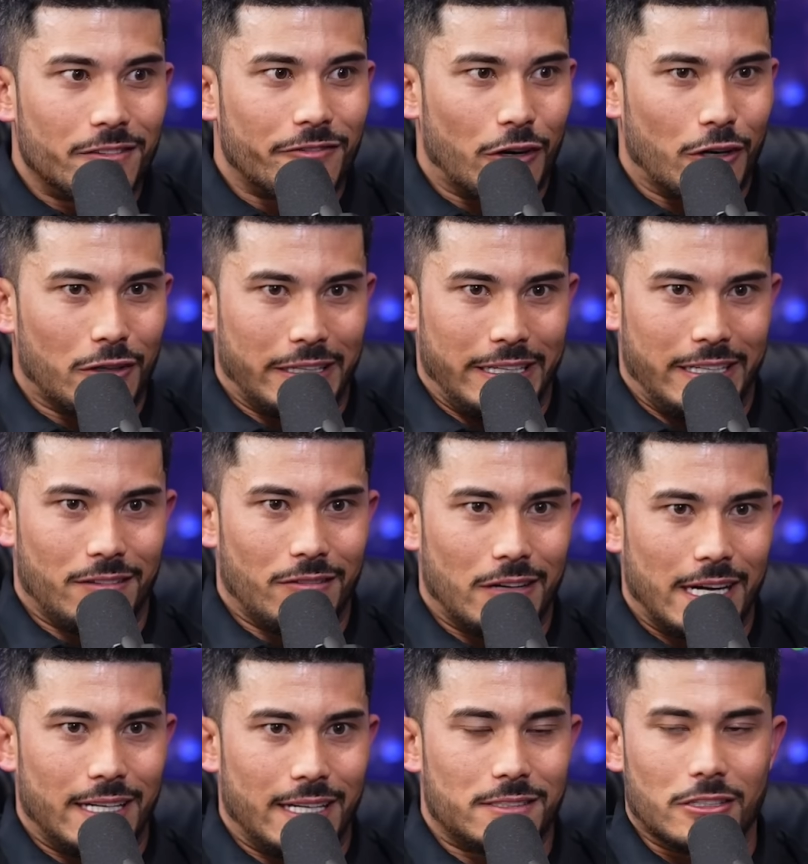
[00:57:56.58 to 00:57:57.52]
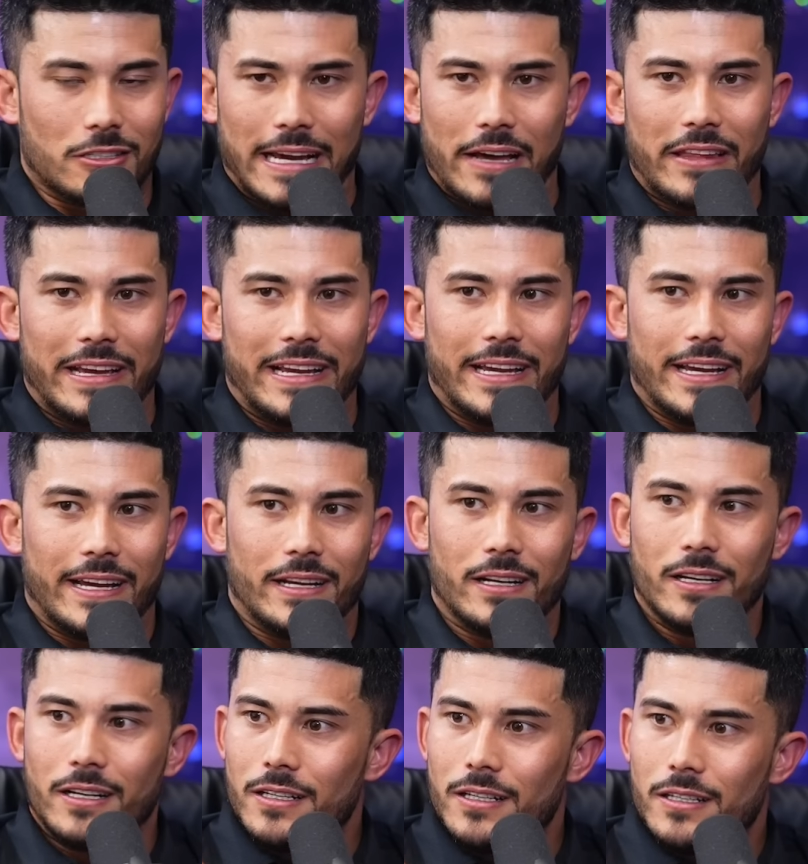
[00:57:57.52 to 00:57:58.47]
for a lead, right? So now they
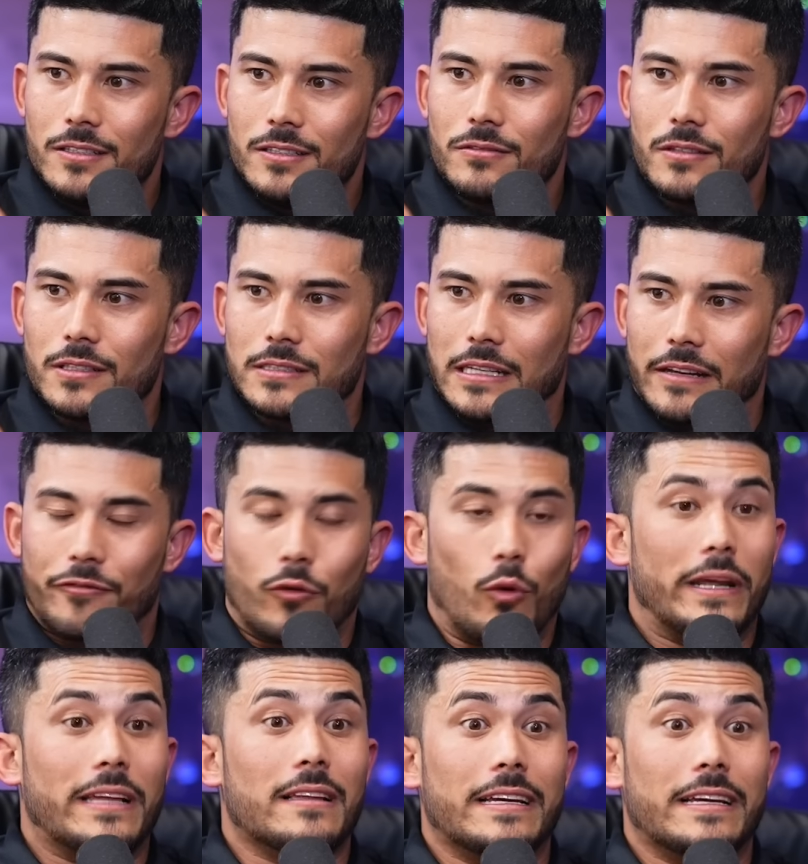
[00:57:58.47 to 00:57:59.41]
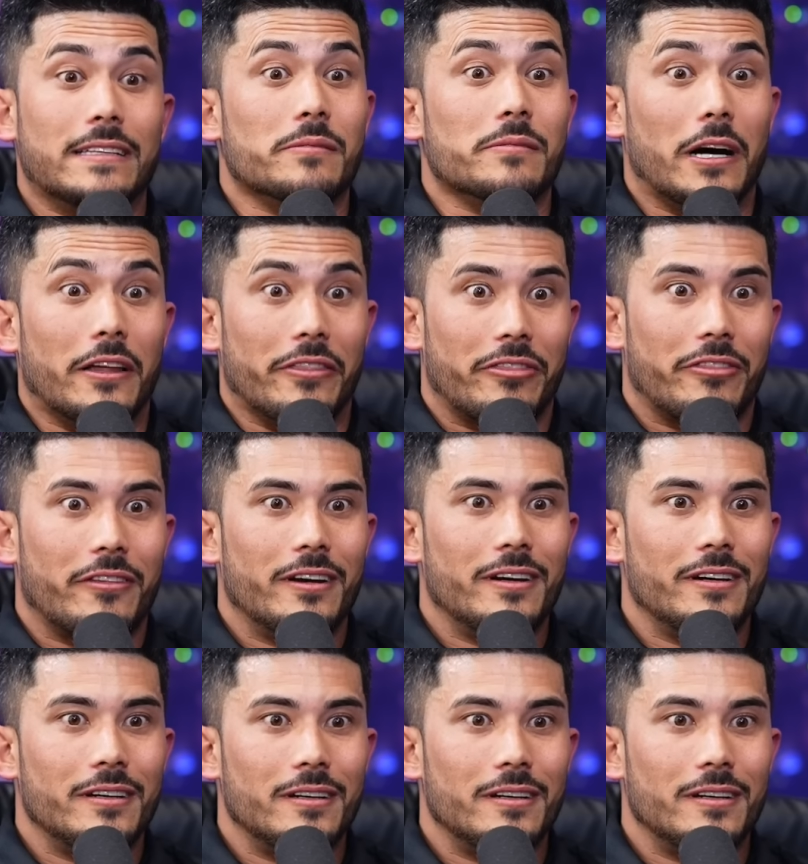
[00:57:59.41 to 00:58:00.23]
get, what is that, 40 leads a month?